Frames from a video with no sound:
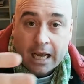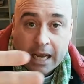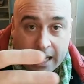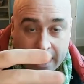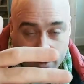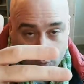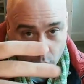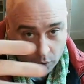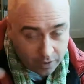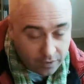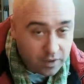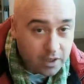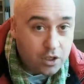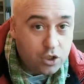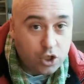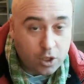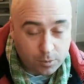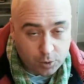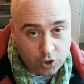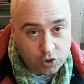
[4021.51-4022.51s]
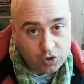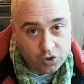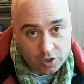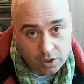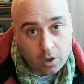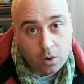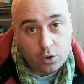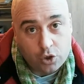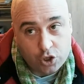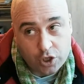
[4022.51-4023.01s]
And when the Egyptians
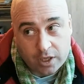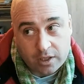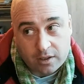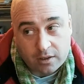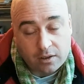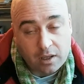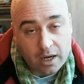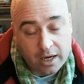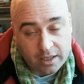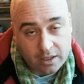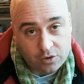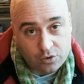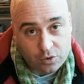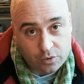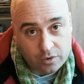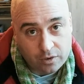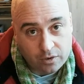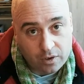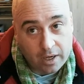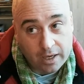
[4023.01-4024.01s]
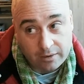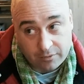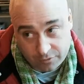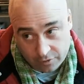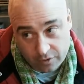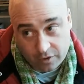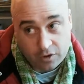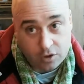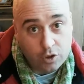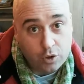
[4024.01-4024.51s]
negotiated the line and drew the line for
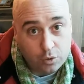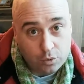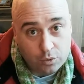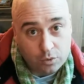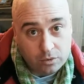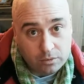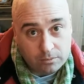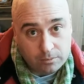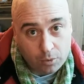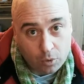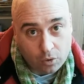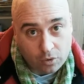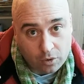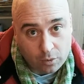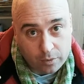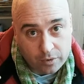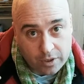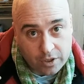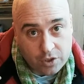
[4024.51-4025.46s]
the new border with